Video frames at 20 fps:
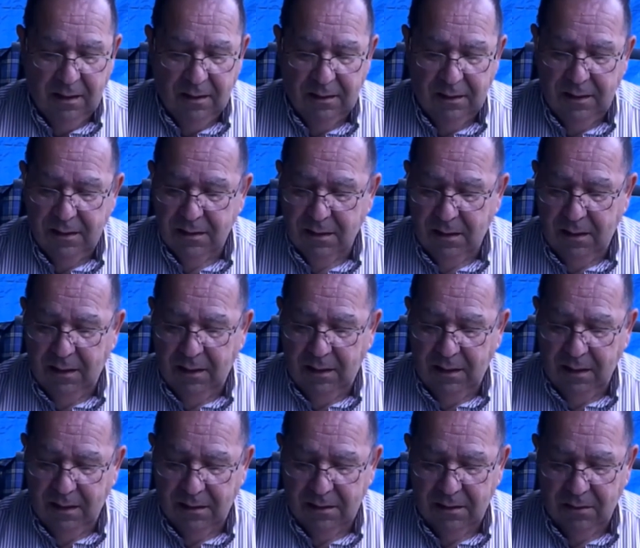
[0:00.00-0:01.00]
These are
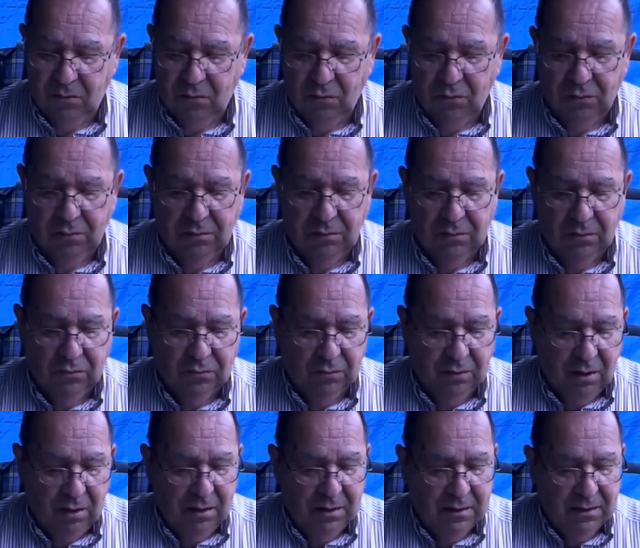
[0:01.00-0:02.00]
the
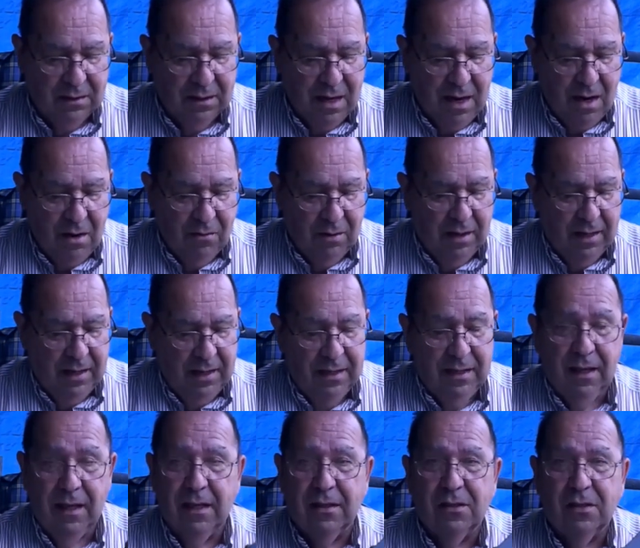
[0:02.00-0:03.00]
Rohn Tower
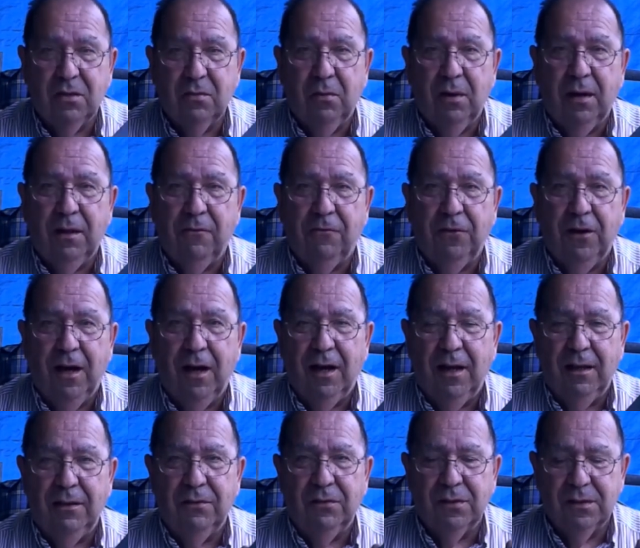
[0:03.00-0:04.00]

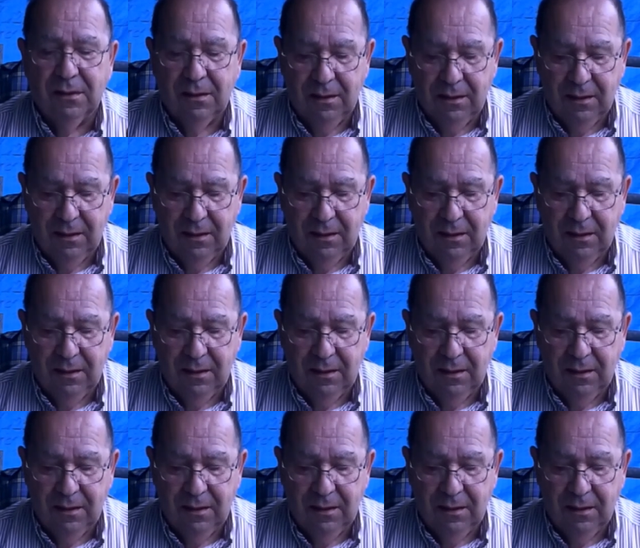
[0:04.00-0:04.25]
AS-25.